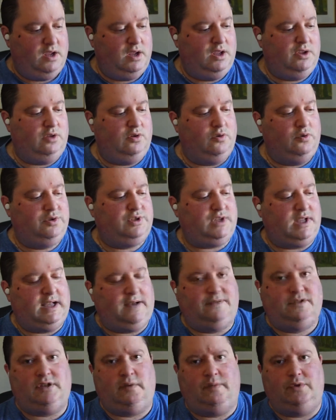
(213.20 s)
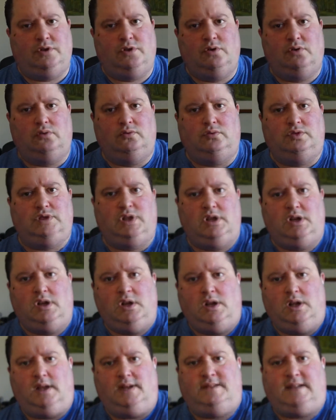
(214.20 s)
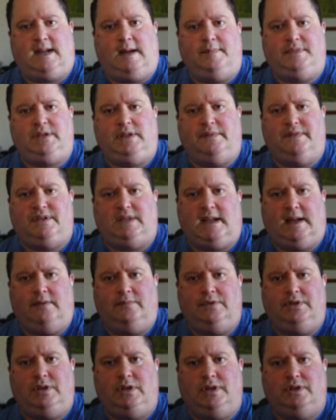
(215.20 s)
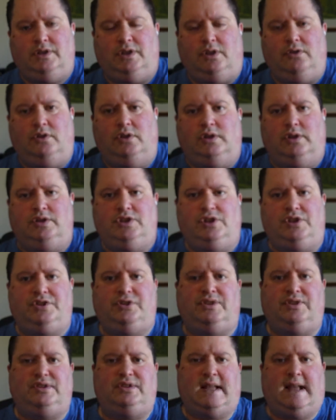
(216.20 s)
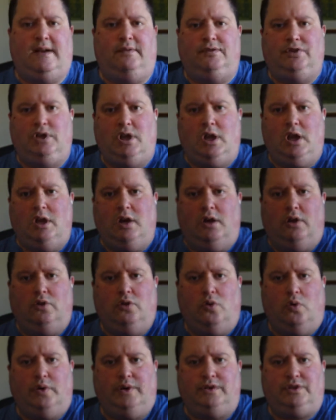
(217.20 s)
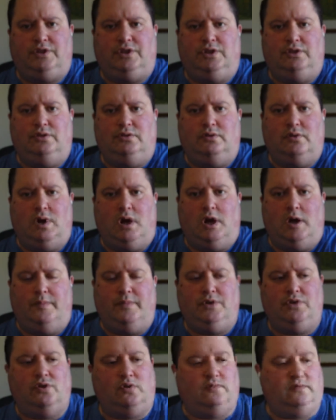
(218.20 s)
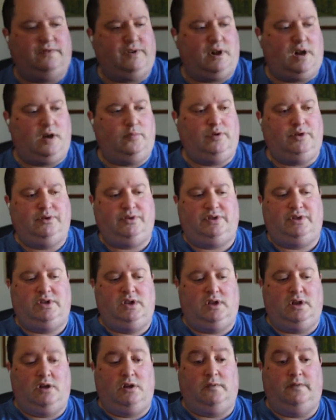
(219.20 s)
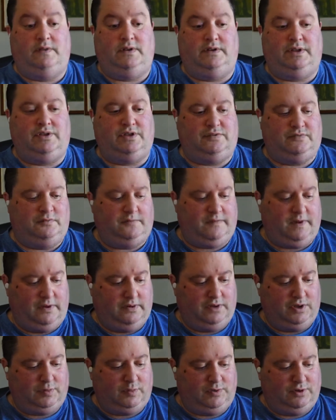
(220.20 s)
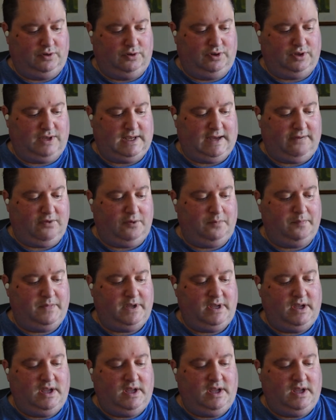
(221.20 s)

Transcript: You also have something called adaptive sound, so you can adjust the sound according to your environment. Hopefully these are in focus when you're looking at them.